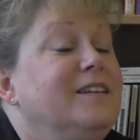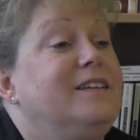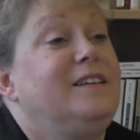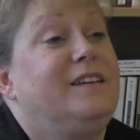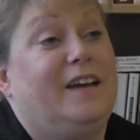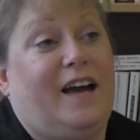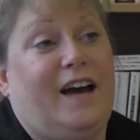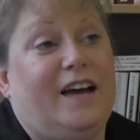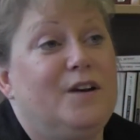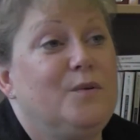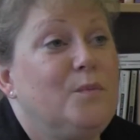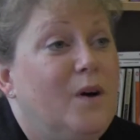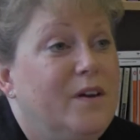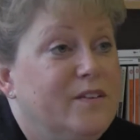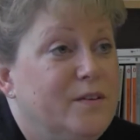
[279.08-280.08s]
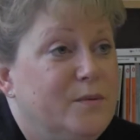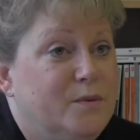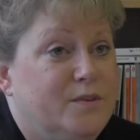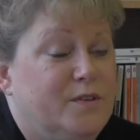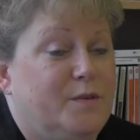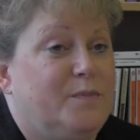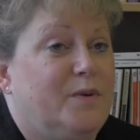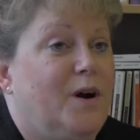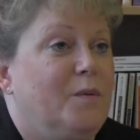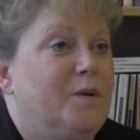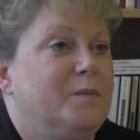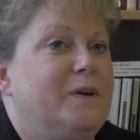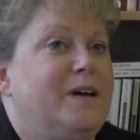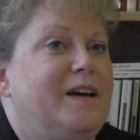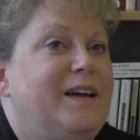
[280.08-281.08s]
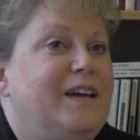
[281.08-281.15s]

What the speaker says: Yeah, it was the root of the problem.